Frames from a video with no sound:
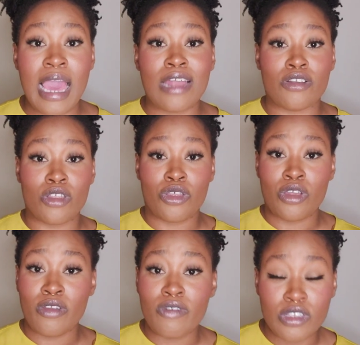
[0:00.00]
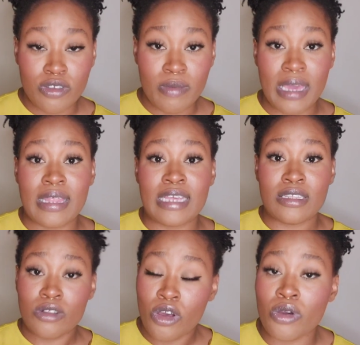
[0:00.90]
and on the 31st of May they
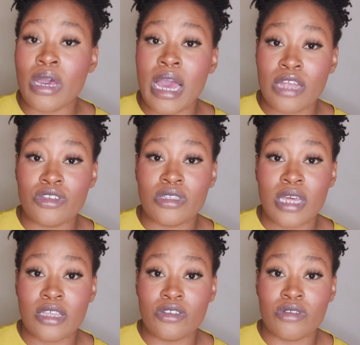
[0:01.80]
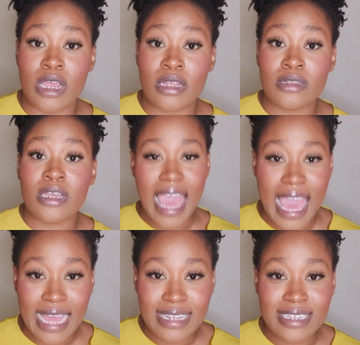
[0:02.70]
still owe 100,000 rand,
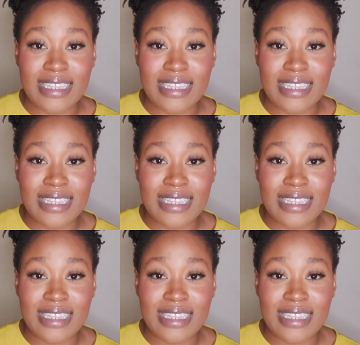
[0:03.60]
and